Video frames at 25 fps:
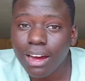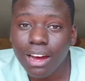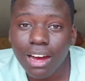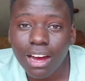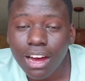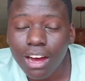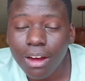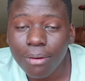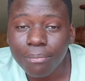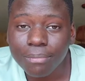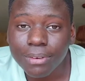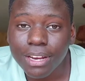
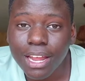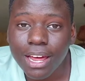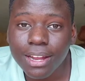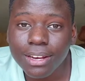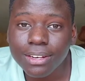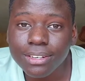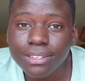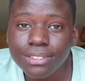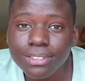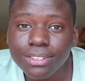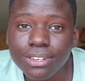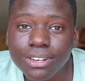I'm
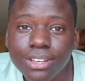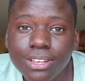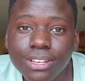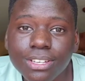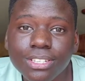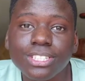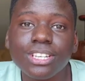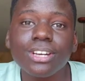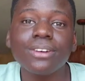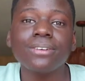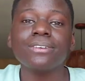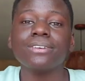done
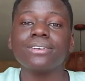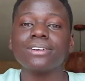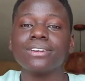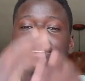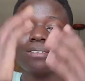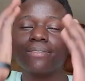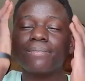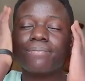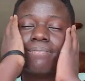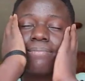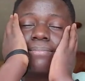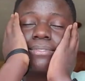
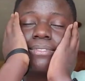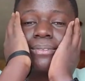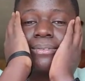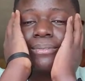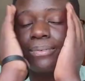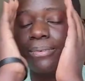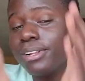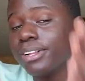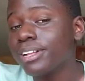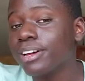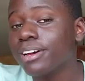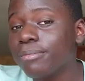showering.
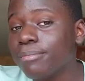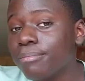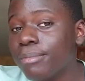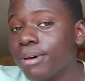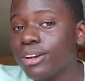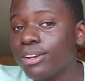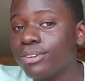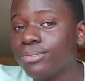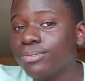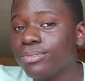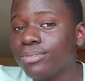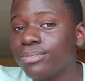Welcome
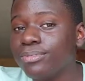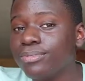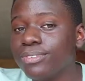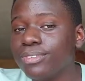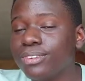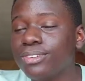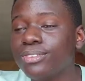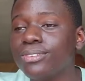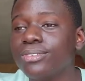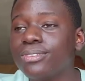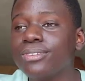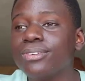back to the
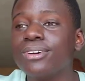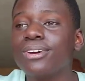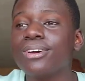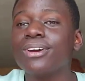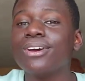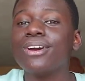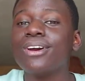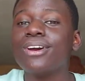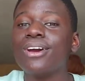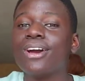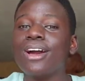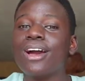video.
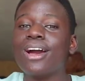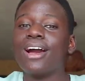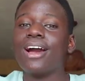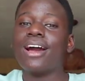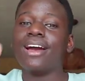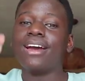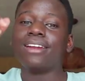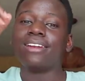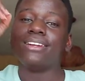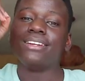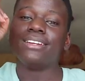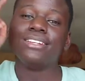
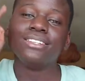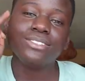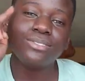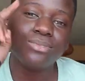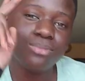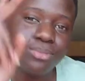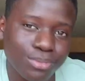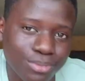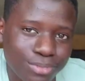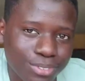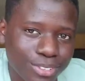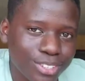At least
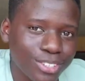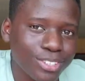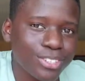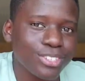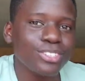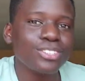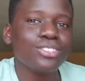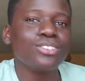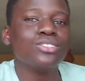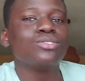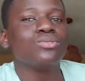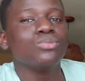we've
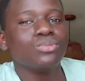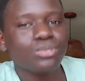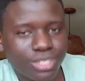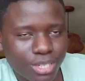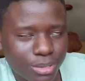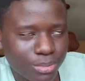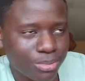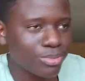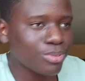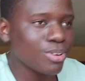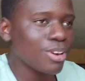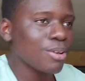increased 2
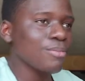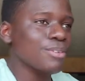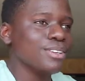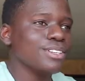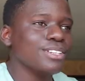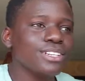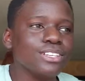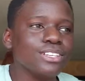subscribers, at